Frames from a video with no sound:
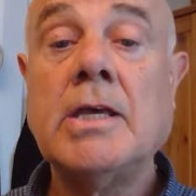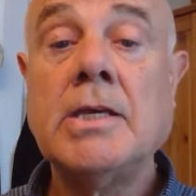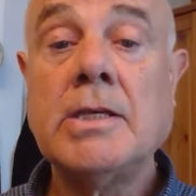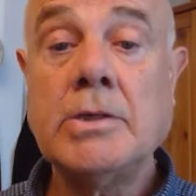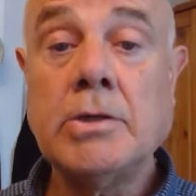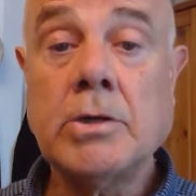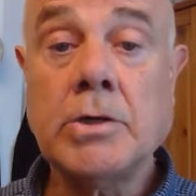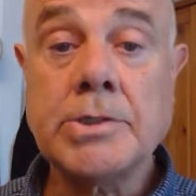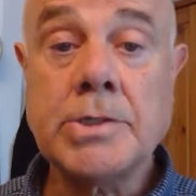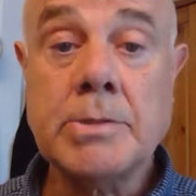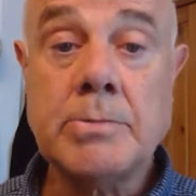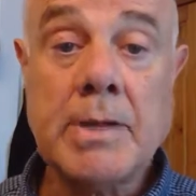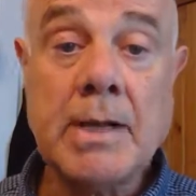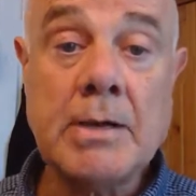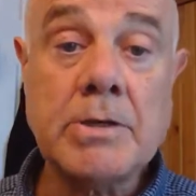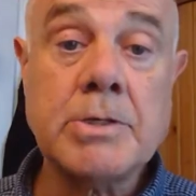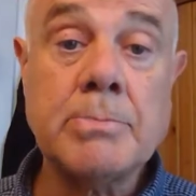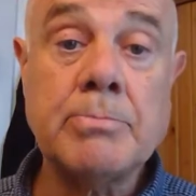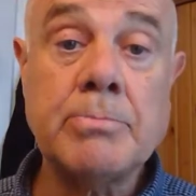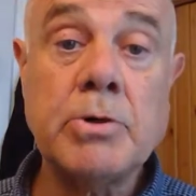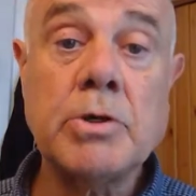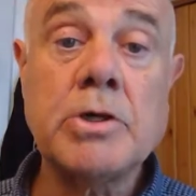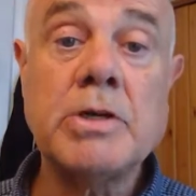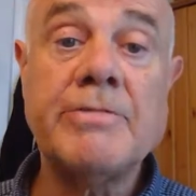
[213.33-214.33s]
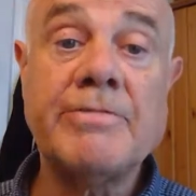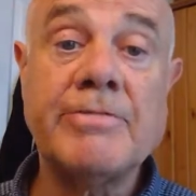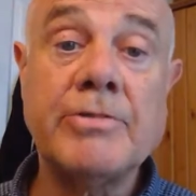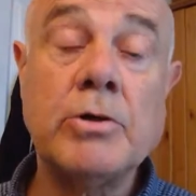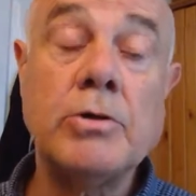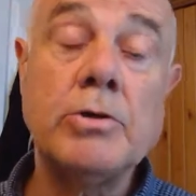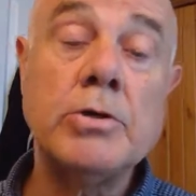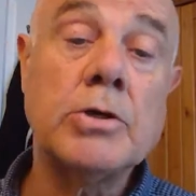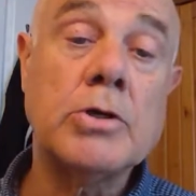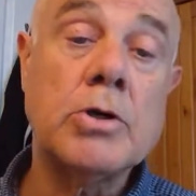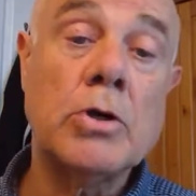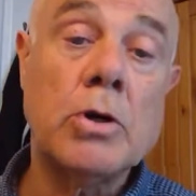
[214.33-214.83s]
You'll also be able to book a
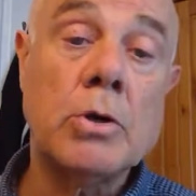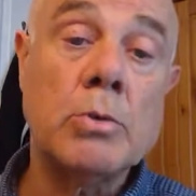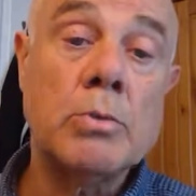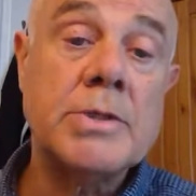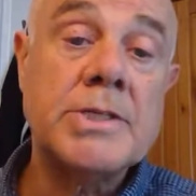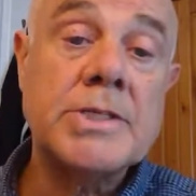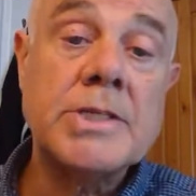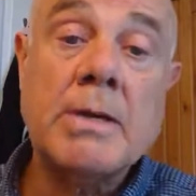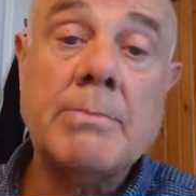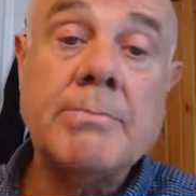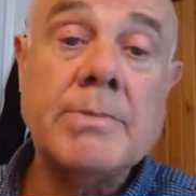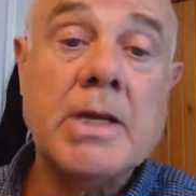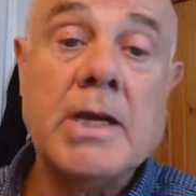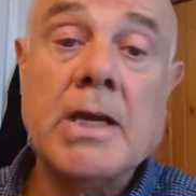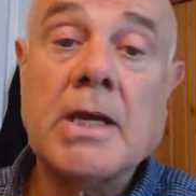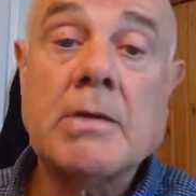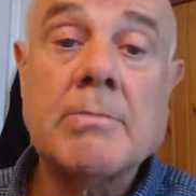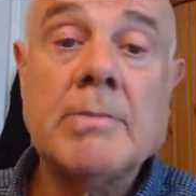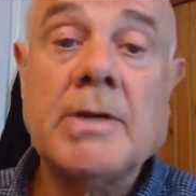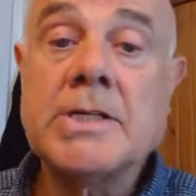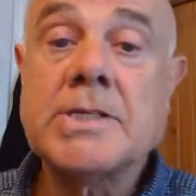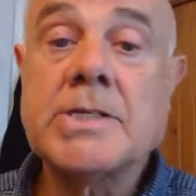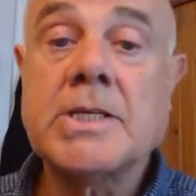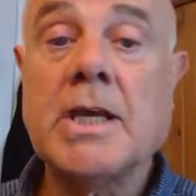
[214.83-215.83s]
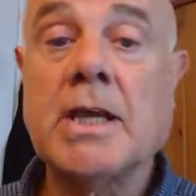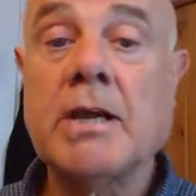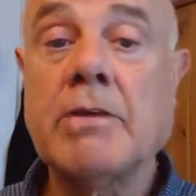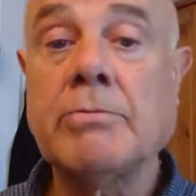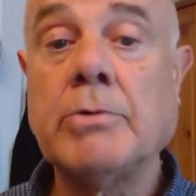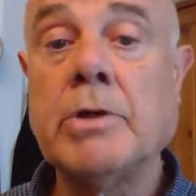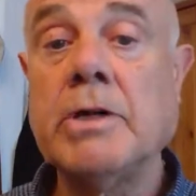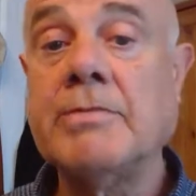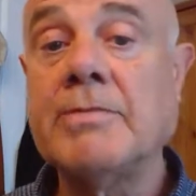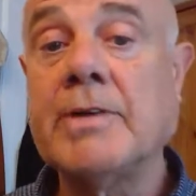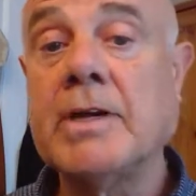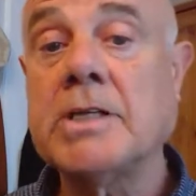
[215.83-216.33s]
phone call with somebody like myself,
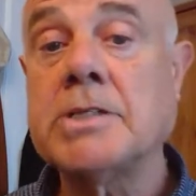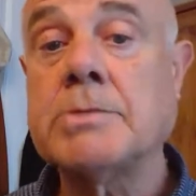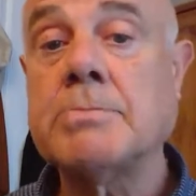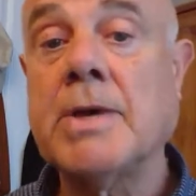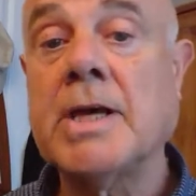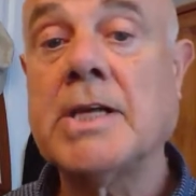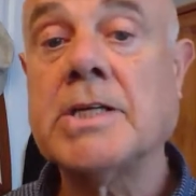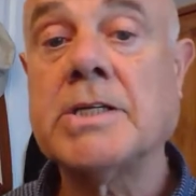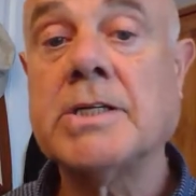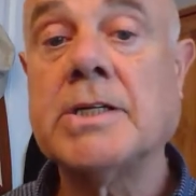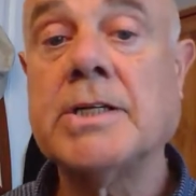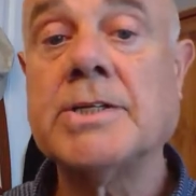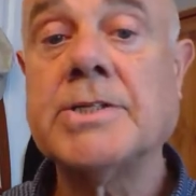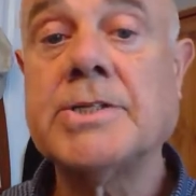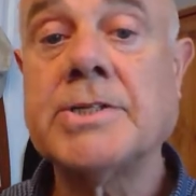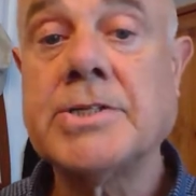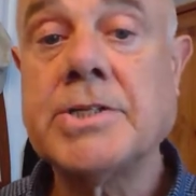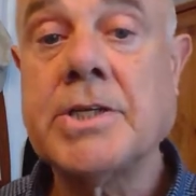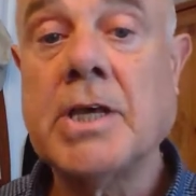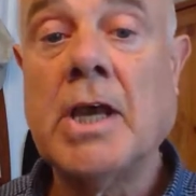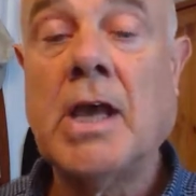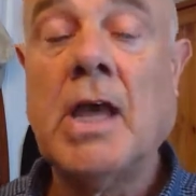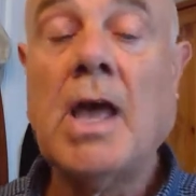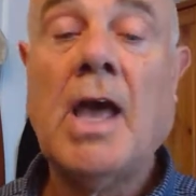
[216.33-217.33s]
one of our specialists,